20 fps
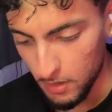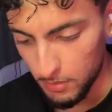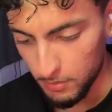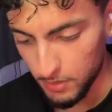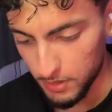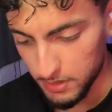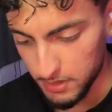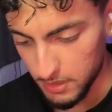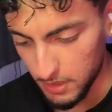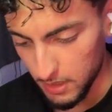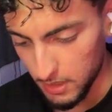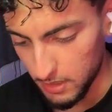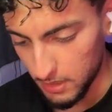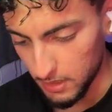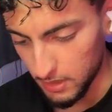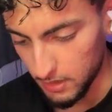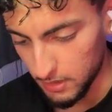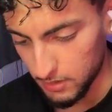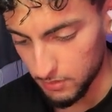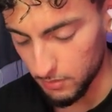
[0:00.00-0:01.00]
plus
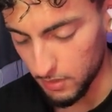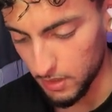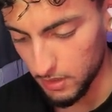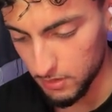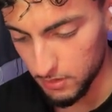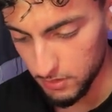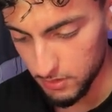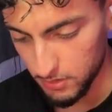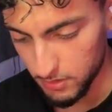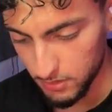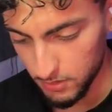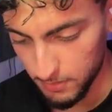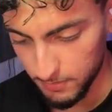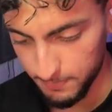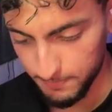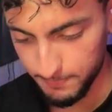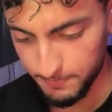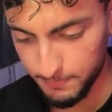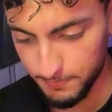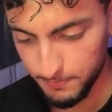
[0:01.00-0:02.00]
9x minus
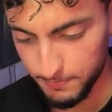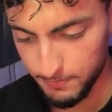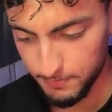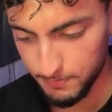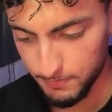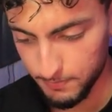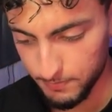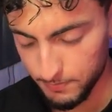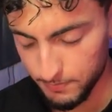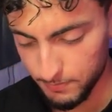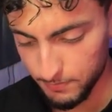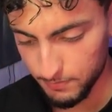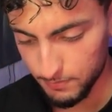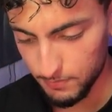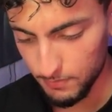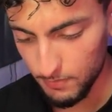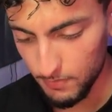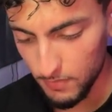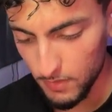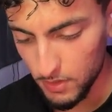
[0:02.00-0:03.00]

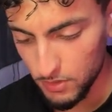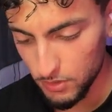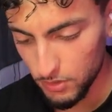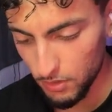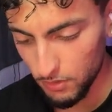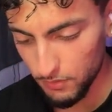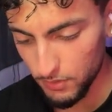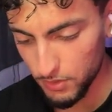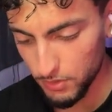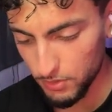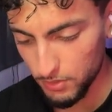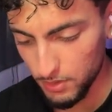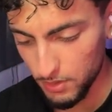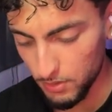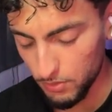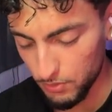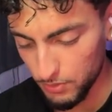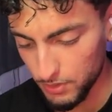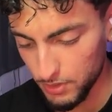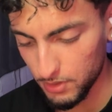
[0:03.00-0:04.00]
c over 2
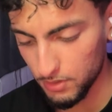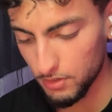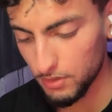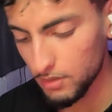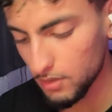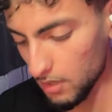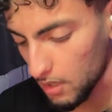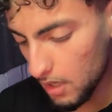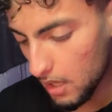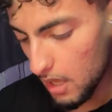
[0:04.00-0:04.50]
equals 0.